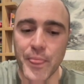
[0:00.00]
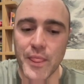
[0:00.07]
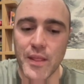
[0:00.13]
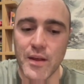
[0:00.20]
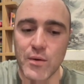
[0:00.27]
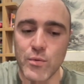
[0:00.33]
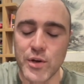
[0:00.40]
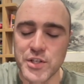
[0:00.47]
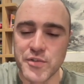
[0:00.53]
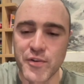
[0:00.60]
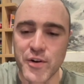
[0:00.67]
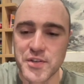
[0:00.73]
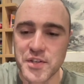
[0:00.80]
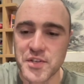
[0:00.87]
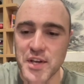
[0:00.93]
I wouldn't go so far
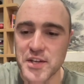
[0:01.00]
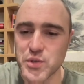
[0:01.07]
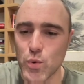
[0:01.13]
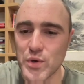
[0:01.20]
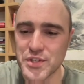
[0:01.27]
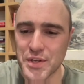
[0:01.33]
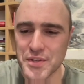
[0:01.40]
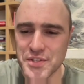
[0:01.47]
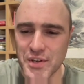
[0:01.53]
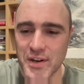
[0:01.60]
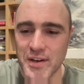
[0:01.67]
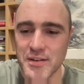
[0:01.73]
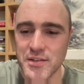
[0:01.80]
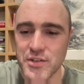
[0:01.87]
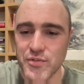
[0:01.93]
as to say it's always a good
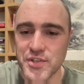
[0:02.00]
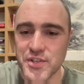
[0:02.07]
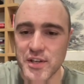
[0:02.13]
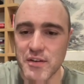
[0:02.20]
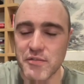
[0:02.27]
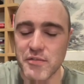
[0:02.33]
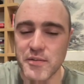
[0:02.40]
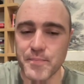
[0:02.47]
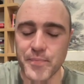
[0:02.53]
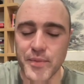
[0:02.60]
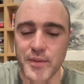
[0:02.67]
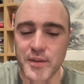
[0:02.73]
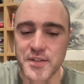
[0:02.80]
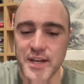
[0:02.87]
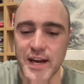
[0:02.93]
sign to receive
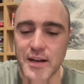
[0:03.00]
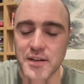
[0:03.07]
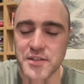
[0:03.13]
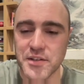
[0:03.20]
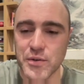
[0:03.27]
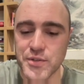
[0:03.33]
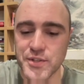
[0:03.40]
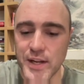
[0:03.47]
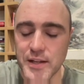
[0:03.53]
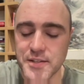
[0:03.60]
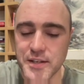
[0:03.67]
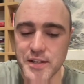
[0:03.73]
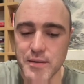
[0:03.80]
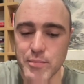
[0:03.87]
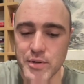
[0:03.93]
attacks and
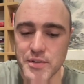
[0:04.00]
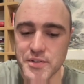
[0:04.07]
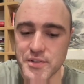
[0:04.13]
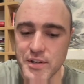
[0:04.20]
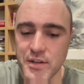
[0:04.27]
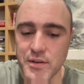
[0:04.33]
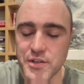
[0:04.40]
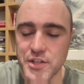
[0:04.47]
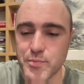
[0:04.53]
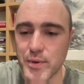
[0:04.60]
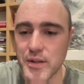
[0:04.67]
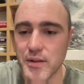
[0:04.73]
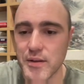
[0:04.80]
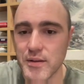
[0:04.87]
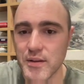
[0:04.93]
hostility, because it could just be
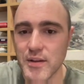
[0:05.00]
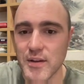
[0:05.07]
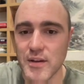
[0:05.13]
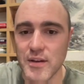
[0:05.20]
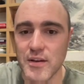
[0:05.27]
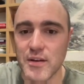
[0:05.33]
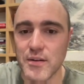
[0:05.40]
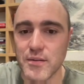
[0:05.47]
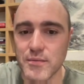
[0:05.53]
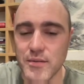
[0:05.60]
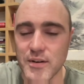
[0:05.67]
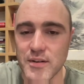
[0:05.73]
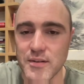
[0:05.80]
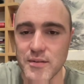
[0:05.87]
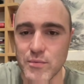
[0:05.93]
that, you know,
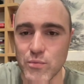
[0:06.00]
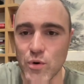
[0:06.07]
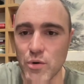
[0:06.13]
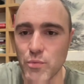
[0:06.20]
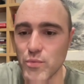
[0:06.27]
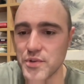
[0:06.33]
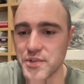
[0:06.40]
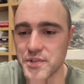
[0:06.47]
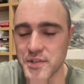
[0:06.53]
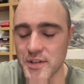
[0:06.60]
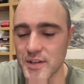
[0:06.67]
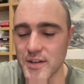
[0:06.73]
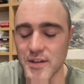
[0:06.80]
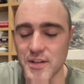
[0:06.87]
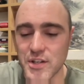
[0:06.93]
one was
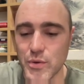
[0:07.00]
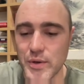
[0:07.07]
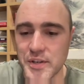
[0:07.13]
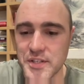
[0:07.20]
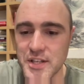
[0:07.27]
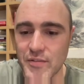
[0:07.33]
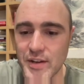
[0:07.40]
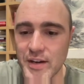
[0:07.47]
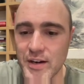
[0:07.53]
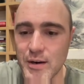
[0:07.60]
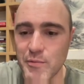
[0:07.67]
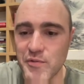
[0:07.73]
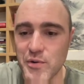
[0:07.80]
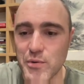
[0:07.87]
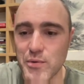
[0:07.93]
doing something
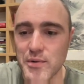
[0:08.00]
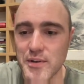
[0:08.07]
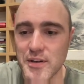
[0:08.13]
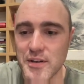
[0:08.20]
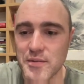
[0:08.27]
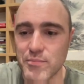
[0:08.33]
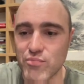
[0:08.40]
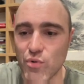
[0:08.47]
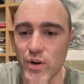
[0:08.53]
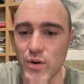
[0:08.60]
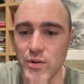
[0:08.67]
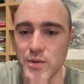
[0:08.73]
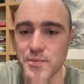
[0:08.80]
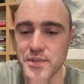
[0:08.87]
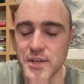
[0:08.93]
harmful and brought it
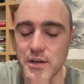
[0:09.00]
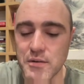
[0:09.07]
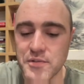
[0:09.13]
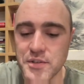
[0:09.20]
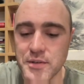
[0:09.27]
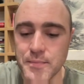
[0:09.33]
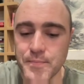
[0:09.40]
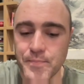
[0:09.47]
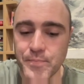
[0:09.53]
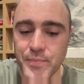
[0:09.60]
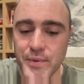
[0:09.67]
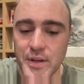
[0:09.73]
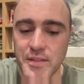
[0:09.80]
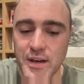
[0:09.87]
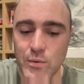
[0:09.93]
on themselves
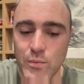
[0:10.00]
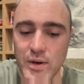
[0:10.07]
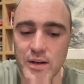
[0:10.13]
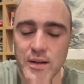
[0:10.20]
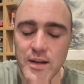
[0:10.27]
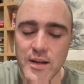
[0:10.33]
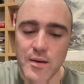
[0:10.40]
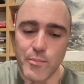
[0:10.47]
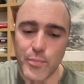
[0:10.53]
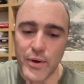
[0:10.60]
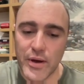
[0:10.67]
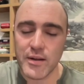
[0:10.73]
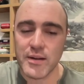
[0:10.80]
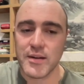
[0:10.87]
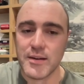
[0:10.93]
in that way.
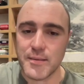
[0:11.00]
But